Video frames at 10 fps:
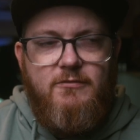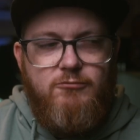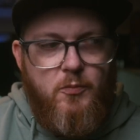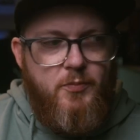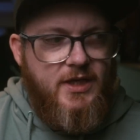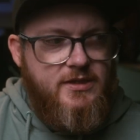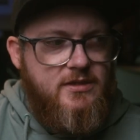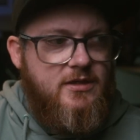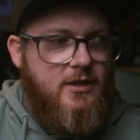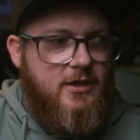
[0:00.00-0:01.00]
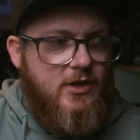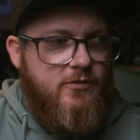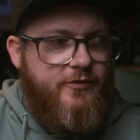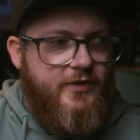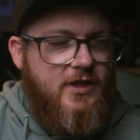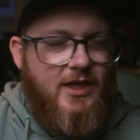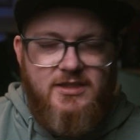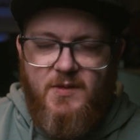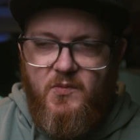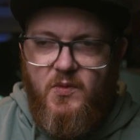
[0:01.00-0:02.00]
robust. They don't feel like
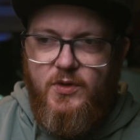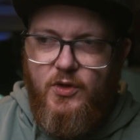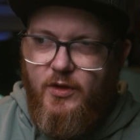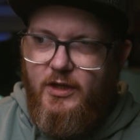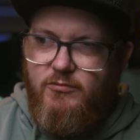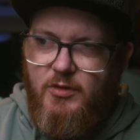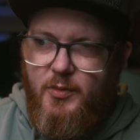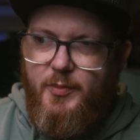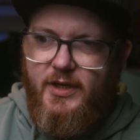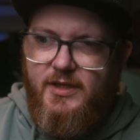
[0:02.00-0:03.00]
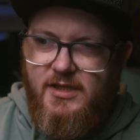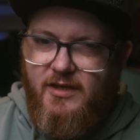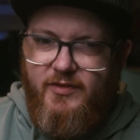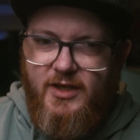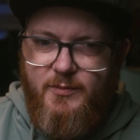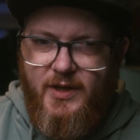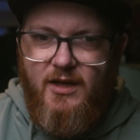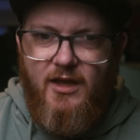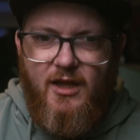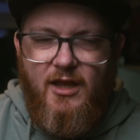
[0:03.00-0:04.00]
some where you like the rubber buttons and they feel a
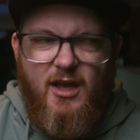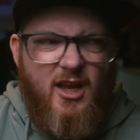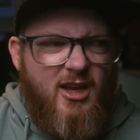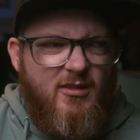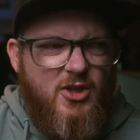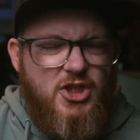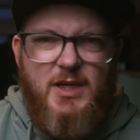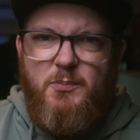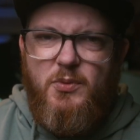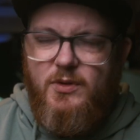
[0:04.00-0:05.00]
bit cheap.